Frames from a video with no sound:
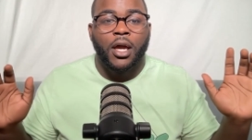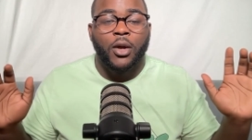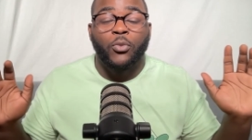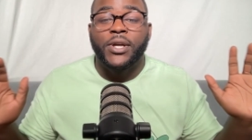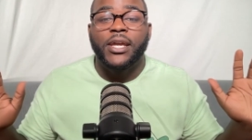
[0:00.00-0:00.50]

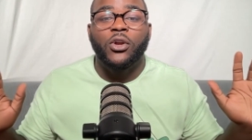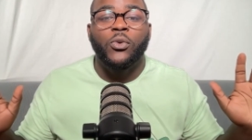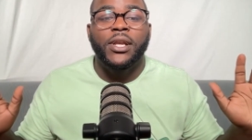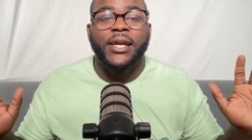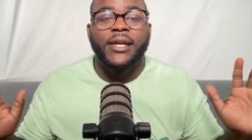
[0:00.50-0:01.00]
We get a
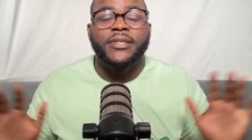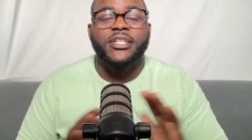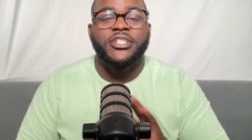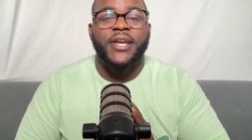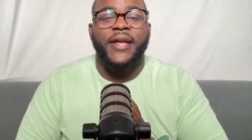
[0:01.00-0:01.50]
win against the
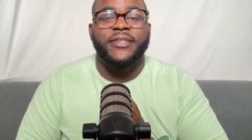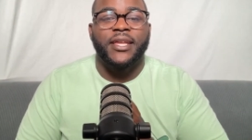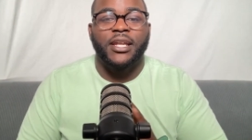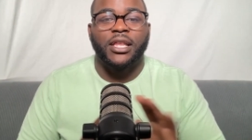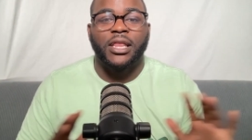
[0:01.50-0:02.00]
Jets, and
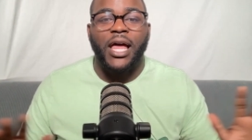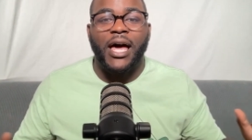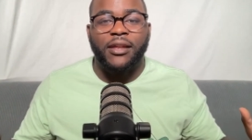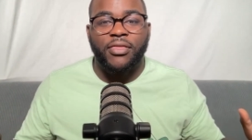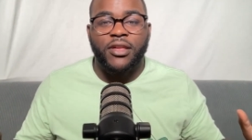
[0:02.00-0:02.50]
a
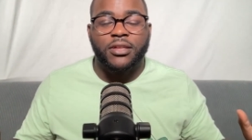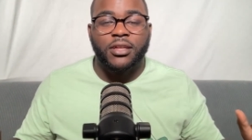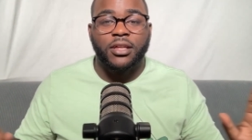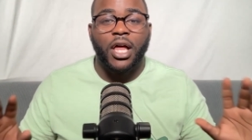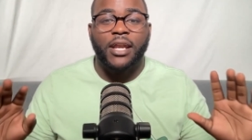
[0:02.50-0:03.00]
lot of
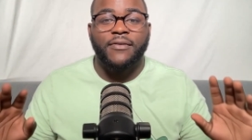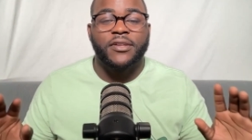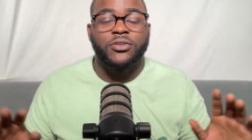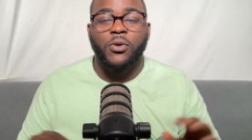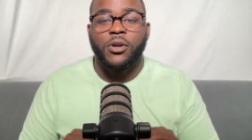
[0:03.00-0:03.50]

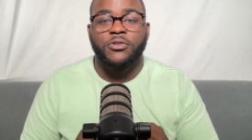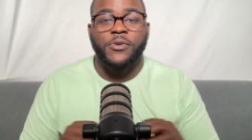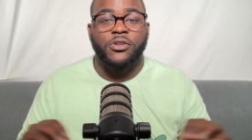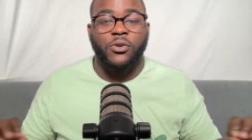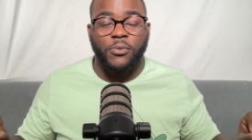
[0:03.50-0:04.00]
this noise
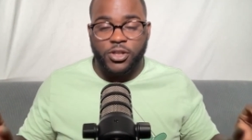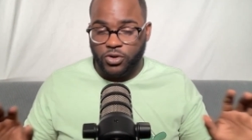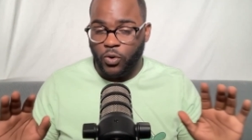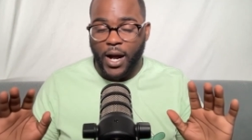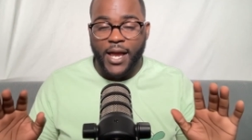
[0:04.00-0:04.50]
is
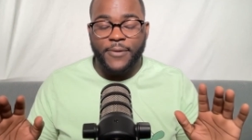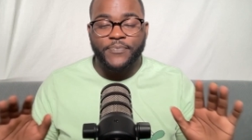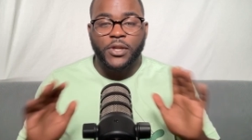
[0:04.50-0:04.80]
quiet.